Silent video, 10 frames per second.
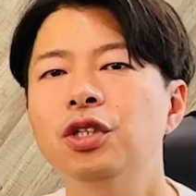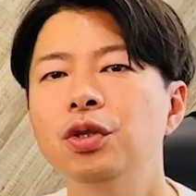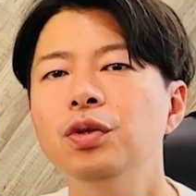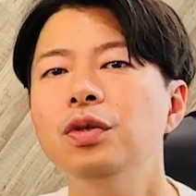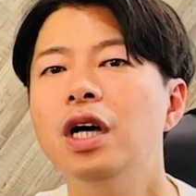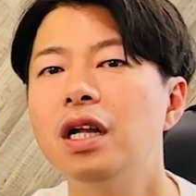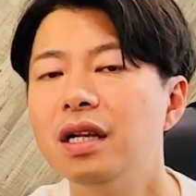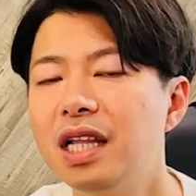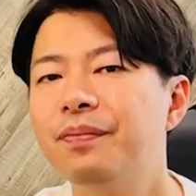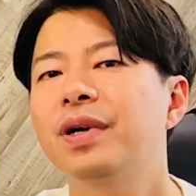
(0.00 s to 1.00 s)
to
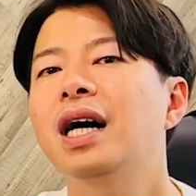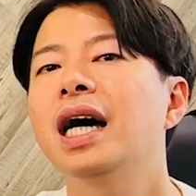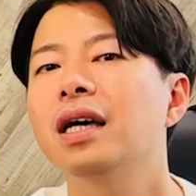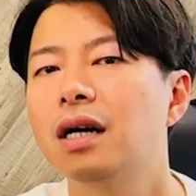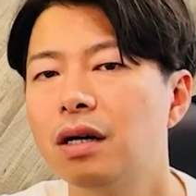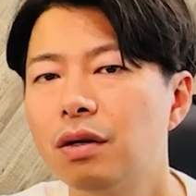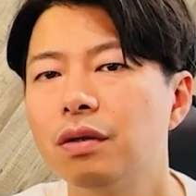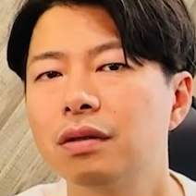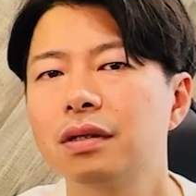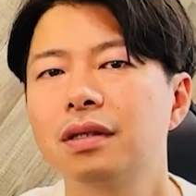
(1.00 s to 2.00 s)
Reply All.